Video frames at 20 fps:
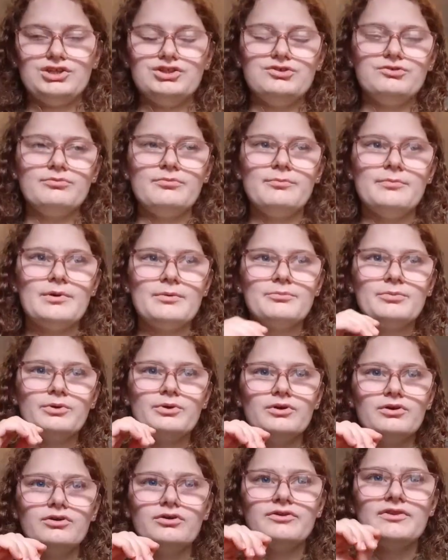Do you
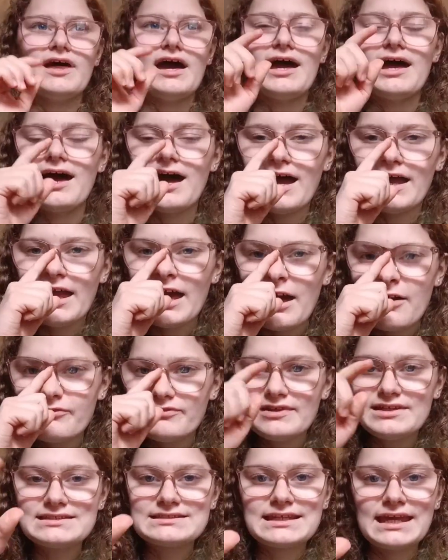remember that I have
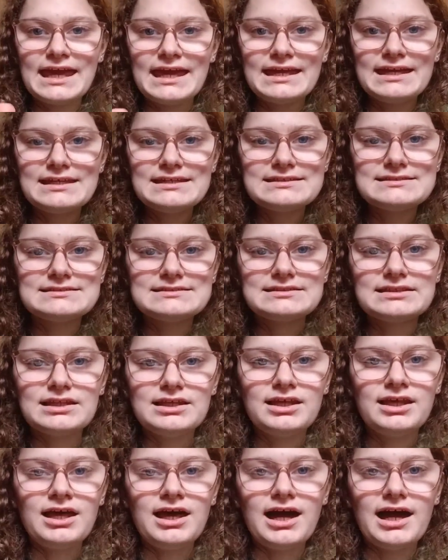these cakes?
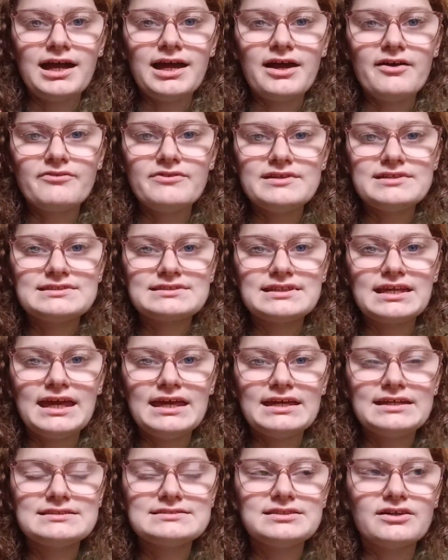I have these
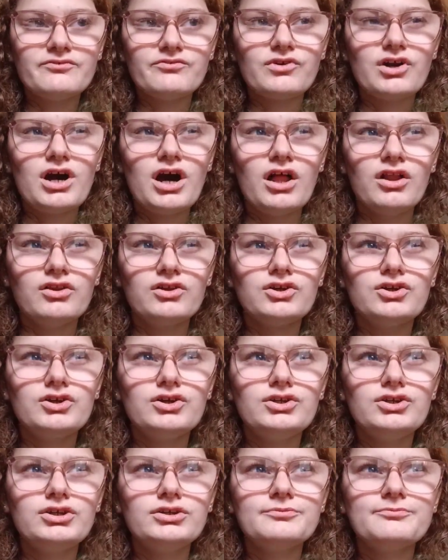cakes of
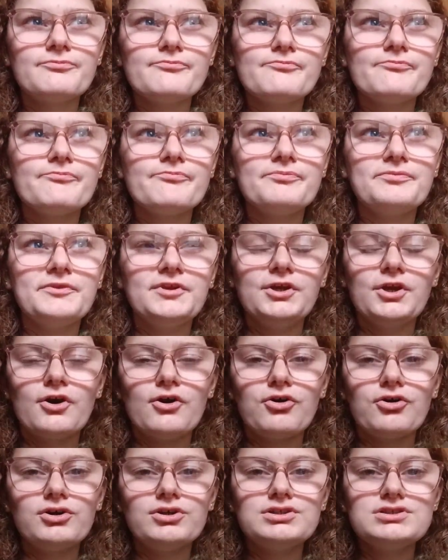colored
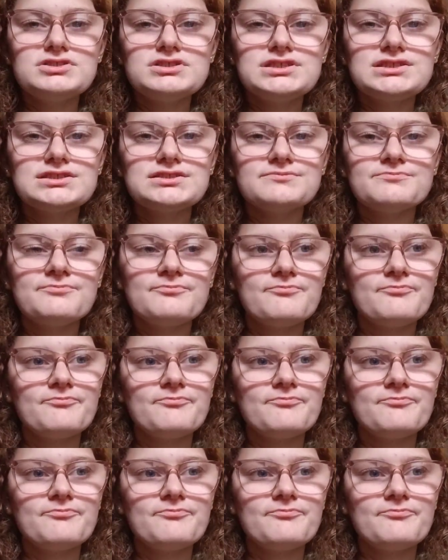yarns.